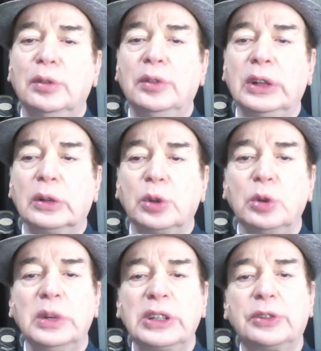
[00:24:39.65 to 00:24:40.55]
without
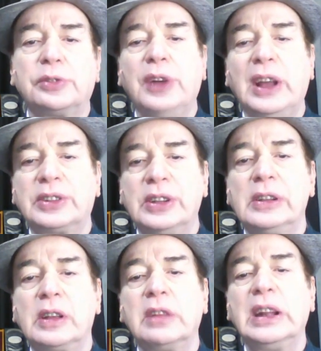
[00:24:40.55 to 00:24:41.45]
too much of
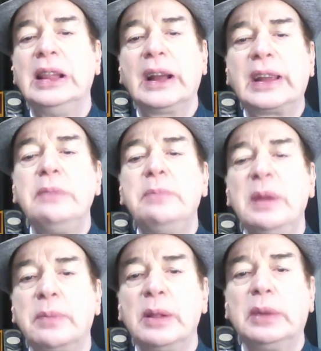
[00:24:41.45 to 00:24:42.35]
hassles are very lucky
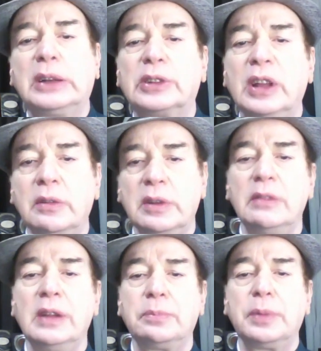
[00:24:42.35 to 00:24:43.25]
people because they have
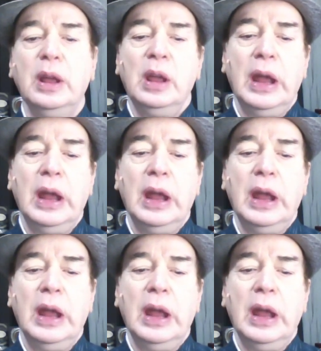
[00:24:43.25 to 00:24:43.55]
developed